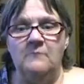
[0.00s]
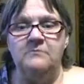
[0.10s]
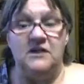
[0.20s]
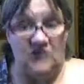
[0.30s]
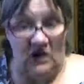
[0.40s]

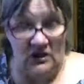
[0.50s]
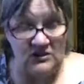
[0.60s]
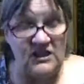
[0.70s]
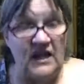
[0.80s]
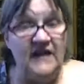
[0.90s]
The dollar
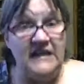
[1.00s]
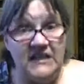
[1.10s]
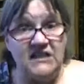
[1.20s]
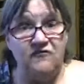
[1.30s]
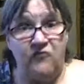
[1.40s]
sign
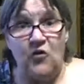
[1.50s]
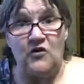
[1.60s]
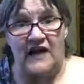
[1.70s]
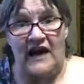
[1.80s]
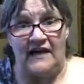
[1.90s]
is
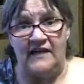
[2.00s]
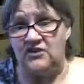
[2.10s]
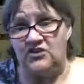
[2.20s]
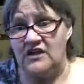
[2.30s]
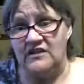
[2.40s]
for that.
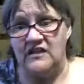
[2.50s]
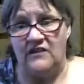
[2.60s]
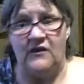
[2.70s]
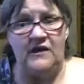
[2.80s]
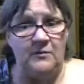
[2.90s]
It's just
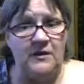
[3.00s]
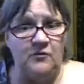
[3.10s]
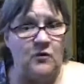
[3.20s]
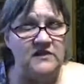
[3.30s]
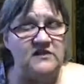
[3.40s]
if anybody
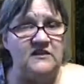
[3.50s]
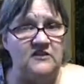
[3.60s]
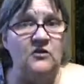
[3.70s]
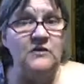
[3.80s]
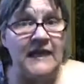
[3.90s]
wants to
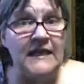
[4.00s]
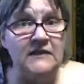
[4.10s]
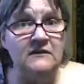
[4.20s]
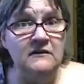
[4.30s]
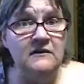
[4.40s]
donate,
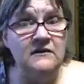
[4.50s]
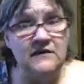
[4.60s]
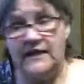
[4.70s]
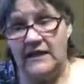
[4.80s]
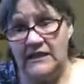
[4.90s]

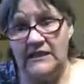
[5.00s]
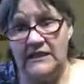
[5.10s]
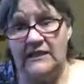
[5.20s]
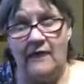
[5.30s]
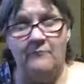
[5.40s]
they can click that